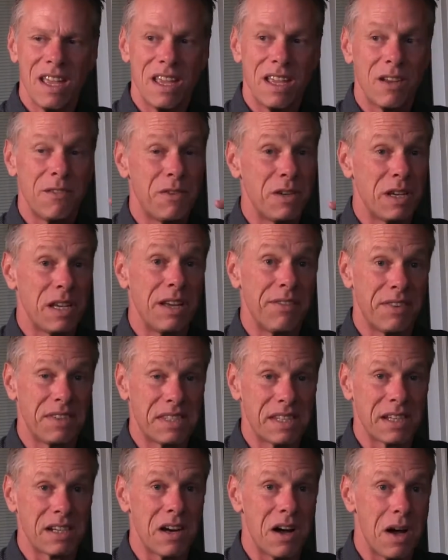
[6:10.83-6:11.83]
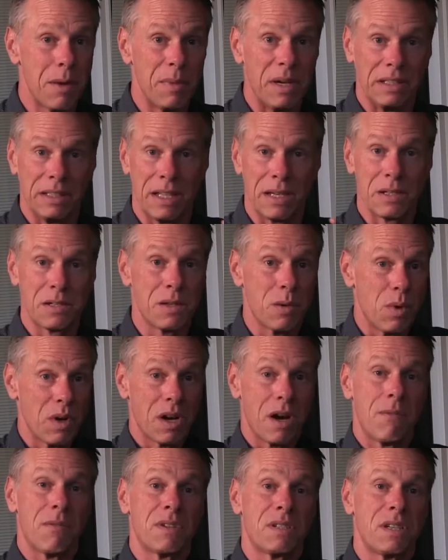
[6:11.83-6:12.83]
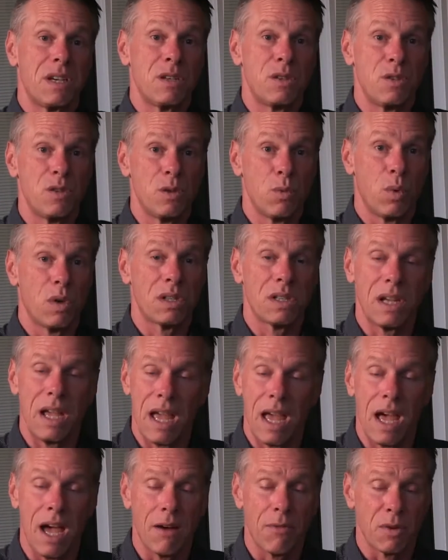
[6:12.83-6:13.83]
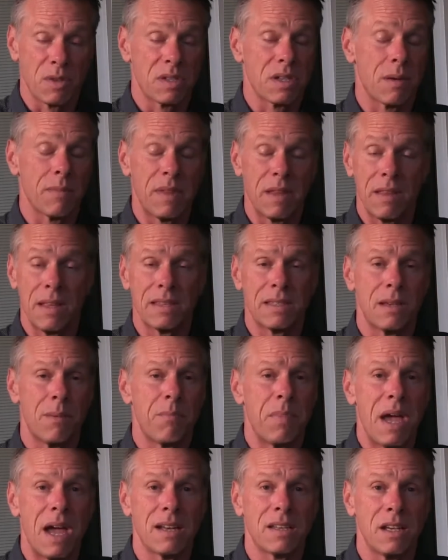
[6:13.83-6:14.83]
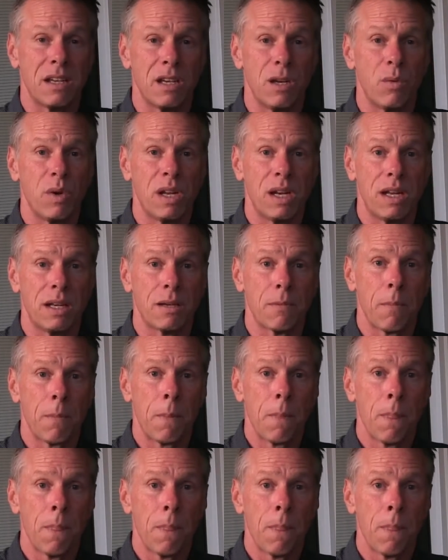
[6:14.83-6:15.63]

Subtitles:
If you give us a comment, let us know what conversations you want to have or something that's impacting you in it.